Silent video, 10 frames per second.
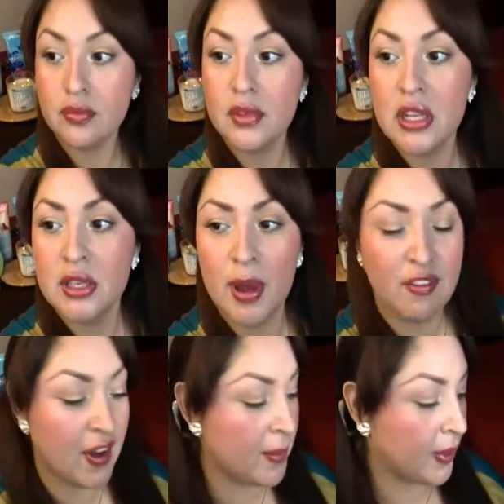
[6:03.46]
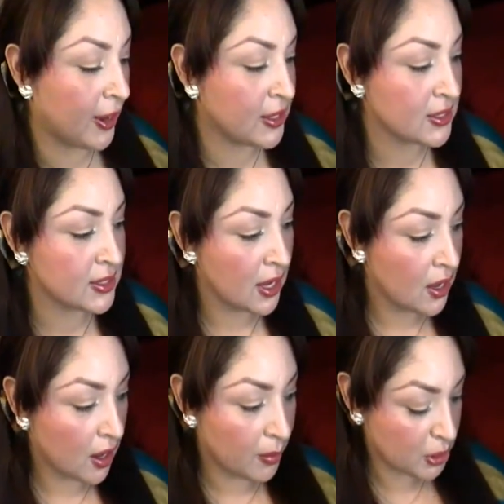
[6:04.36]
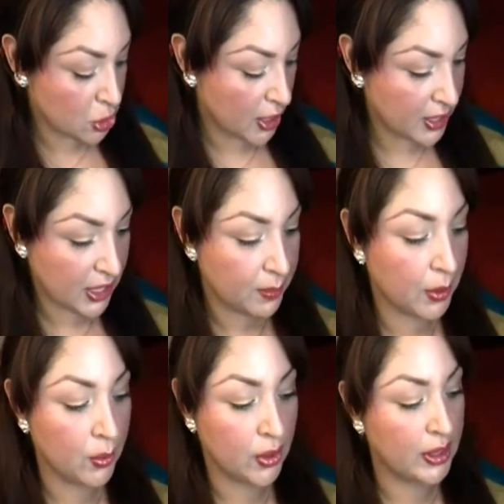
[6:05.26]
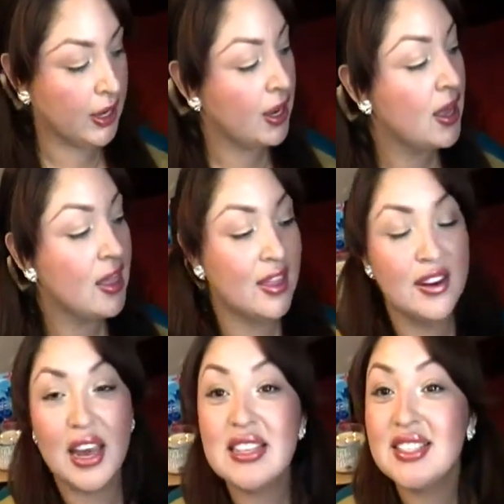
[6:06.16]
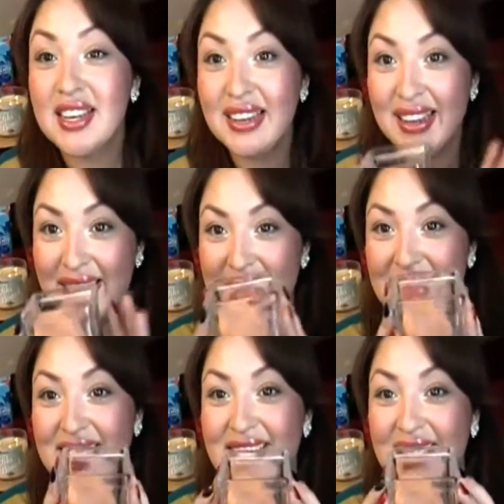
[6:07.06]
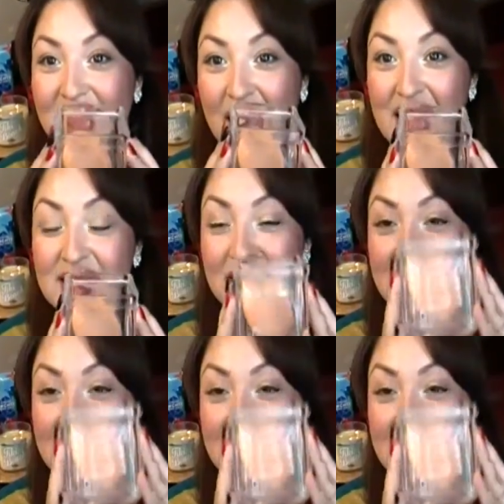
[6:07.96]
It's about five bucks. I'm going to try to keep it rolling. The next thing is this glass